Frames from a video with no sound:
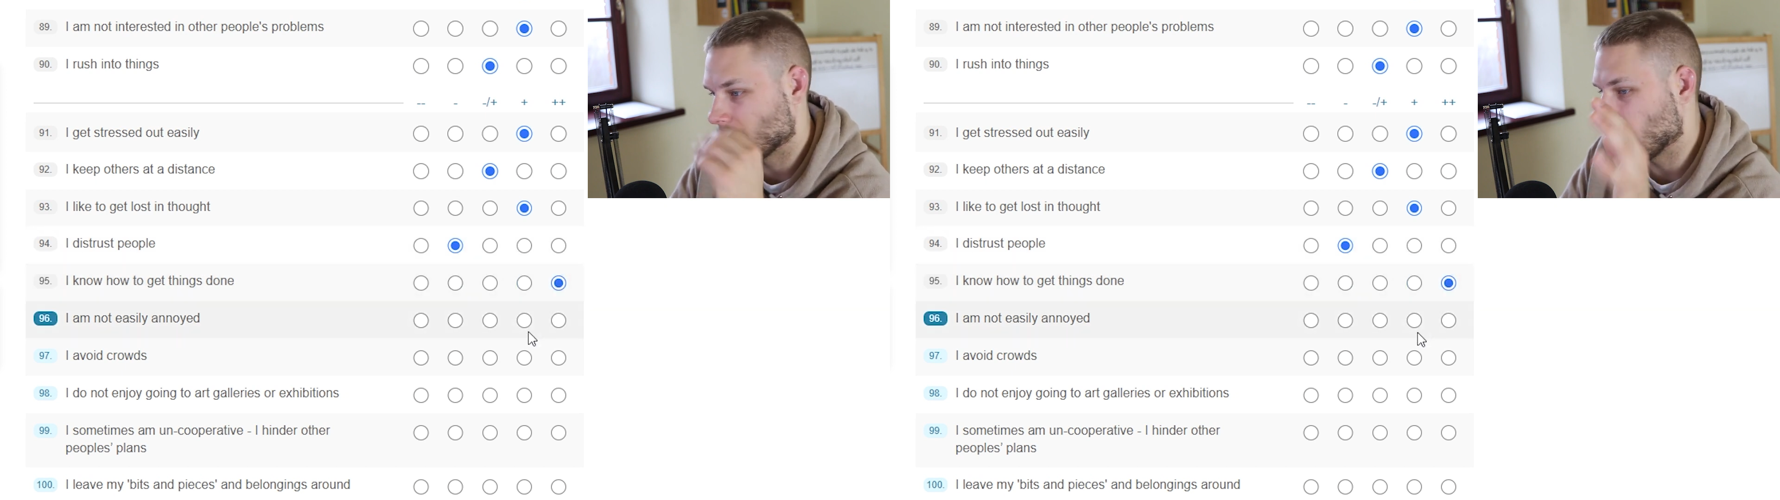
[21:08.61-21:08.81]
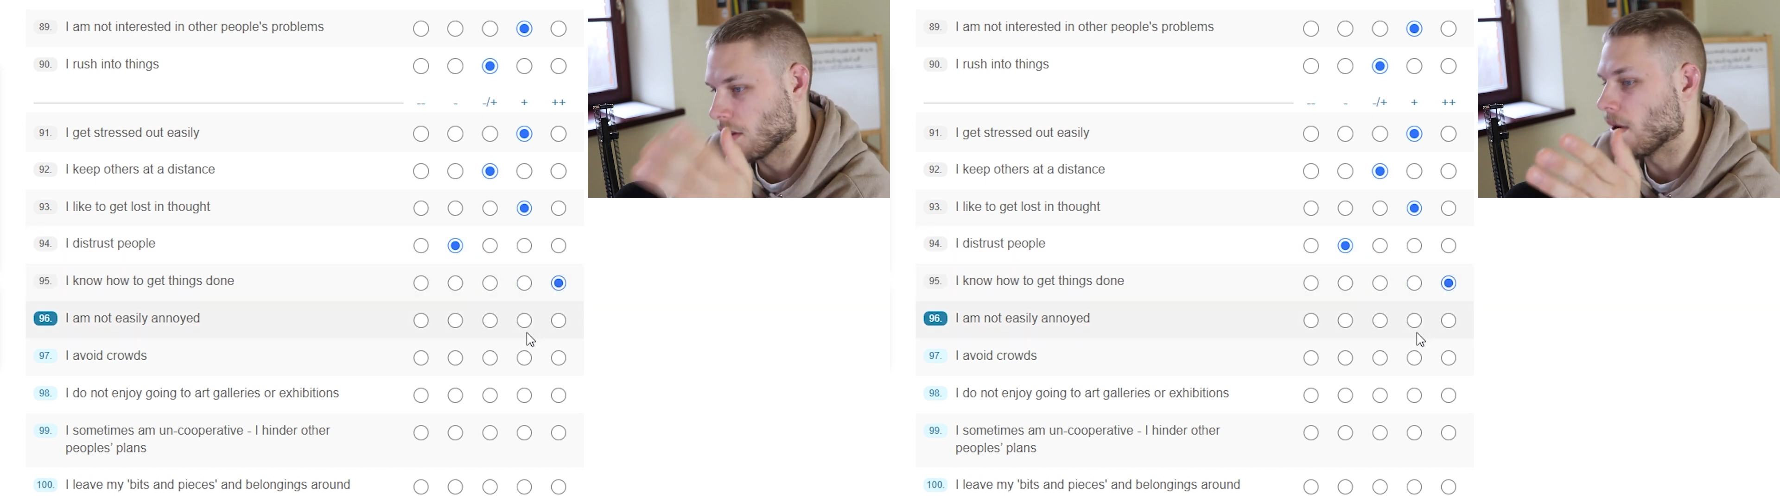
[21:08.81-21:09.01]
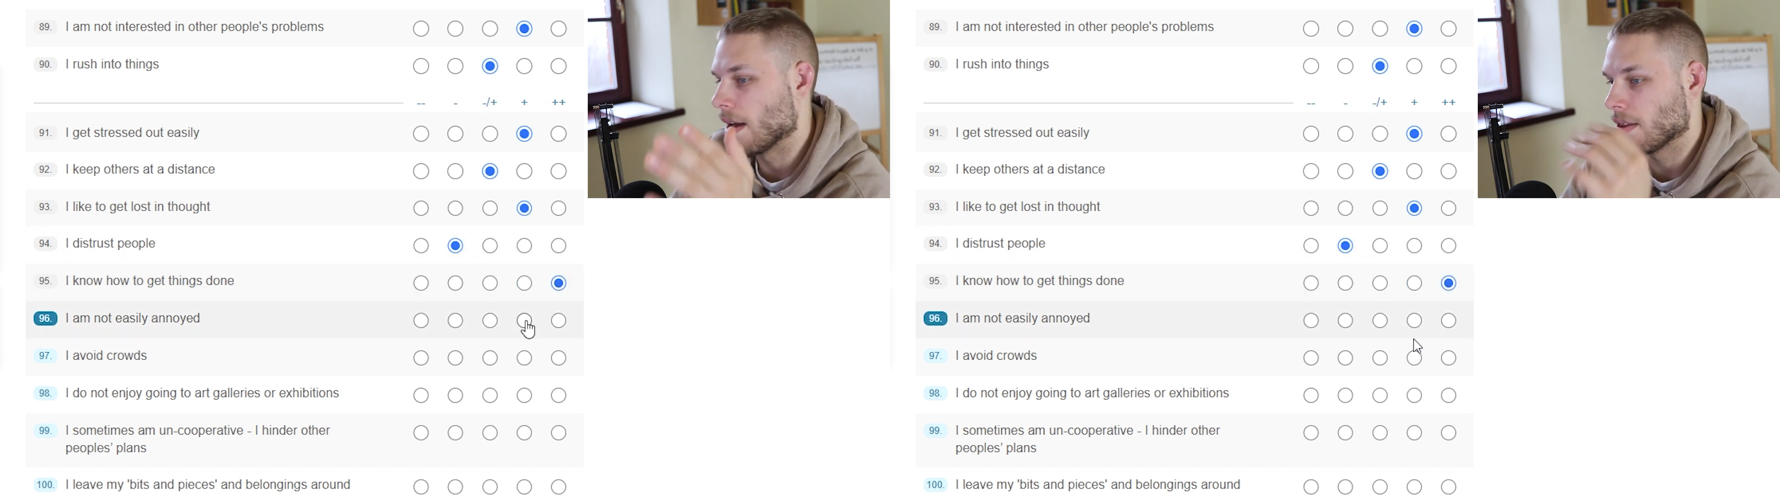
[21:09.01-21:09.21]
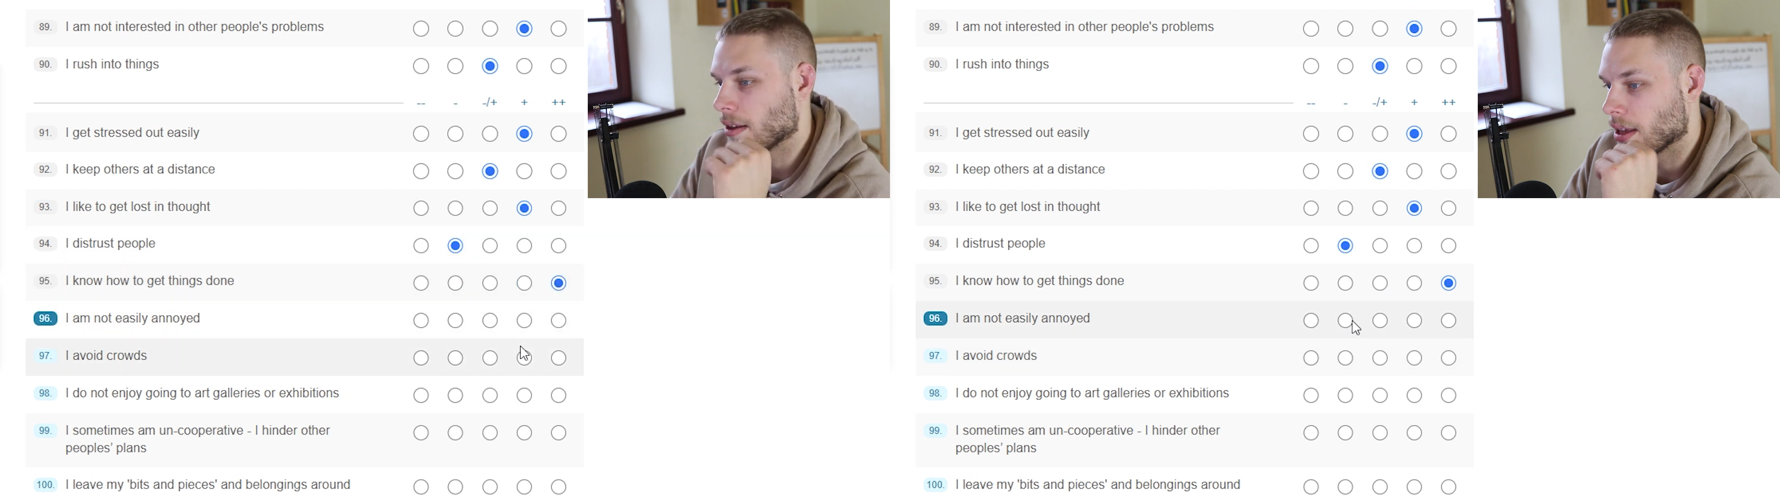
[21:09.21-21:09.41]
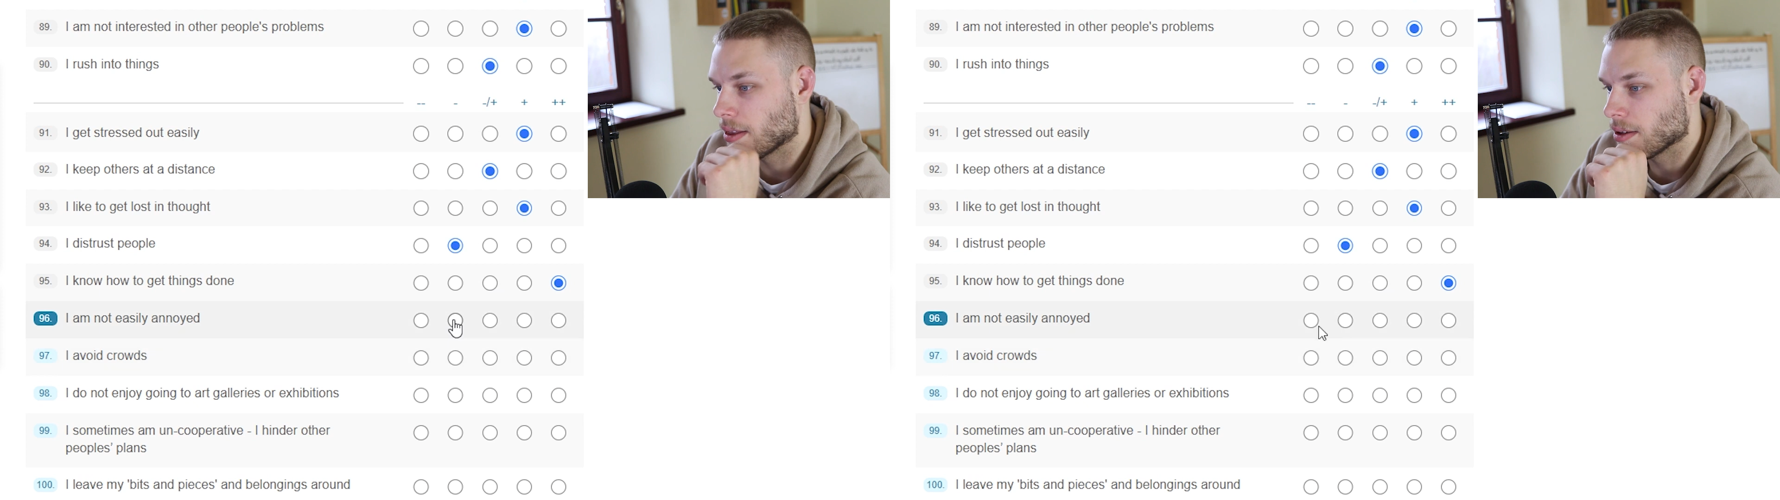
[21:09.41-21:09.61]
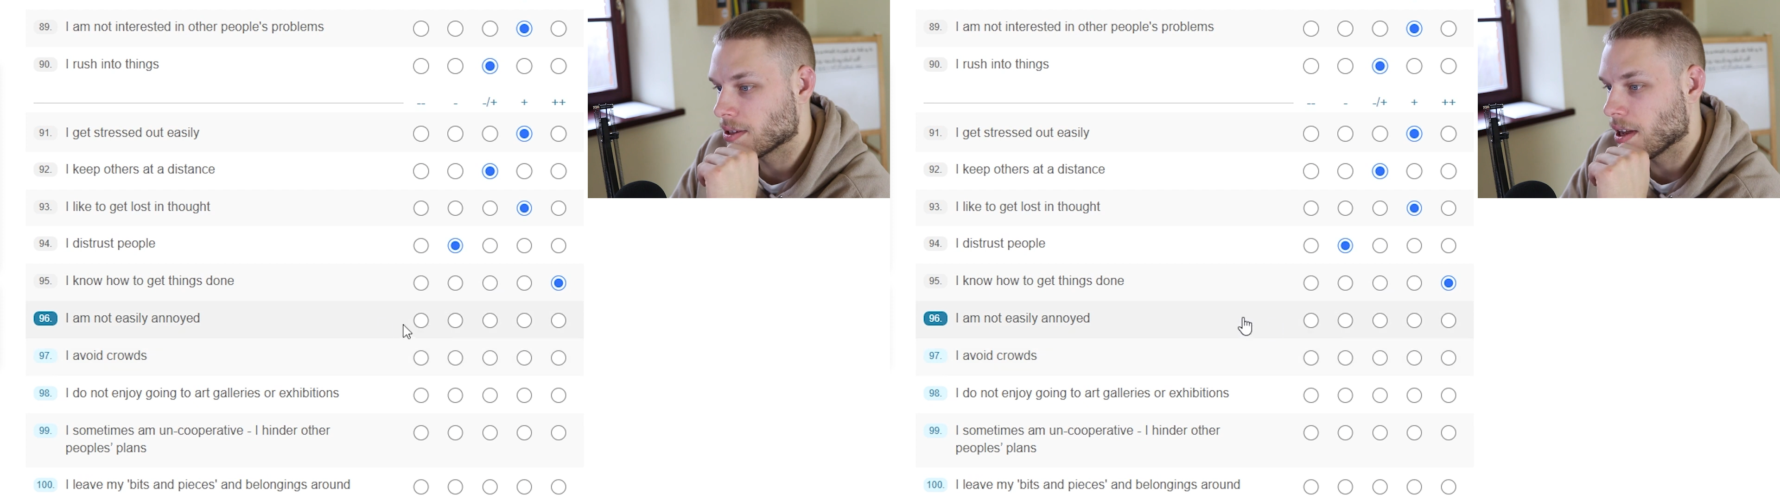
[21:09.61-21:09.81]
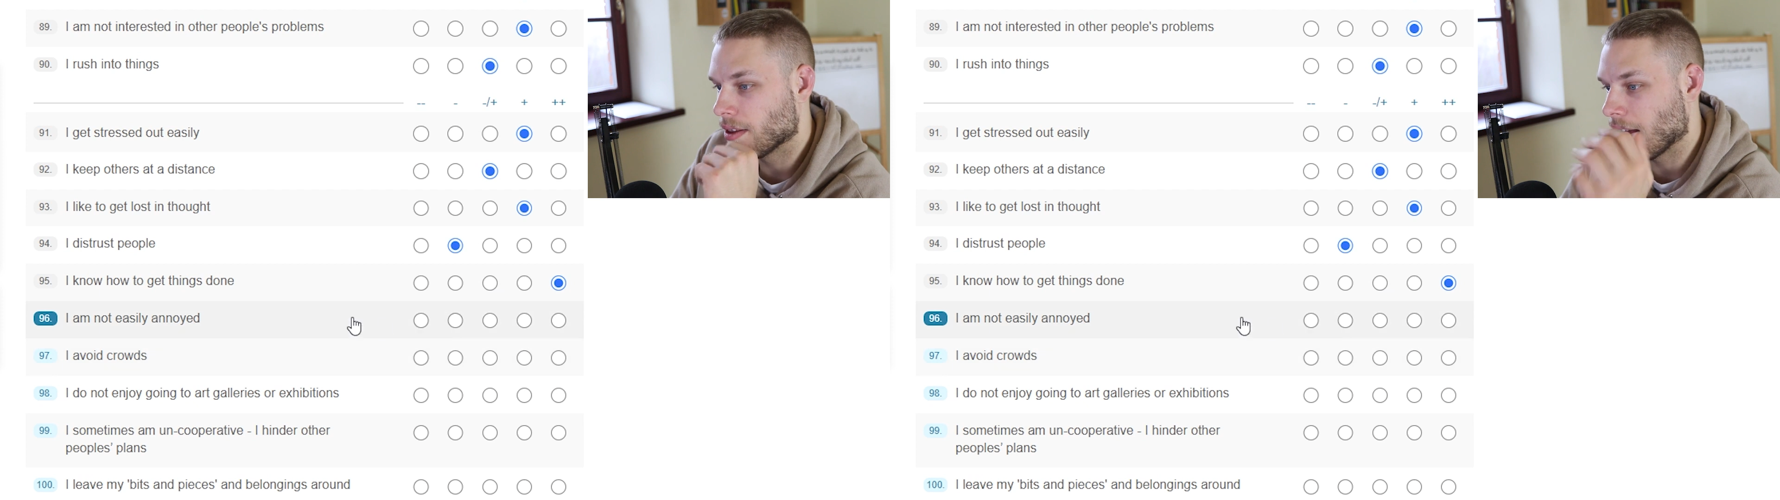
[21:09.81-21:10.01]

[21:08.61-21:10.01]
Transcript: I know how to get things done.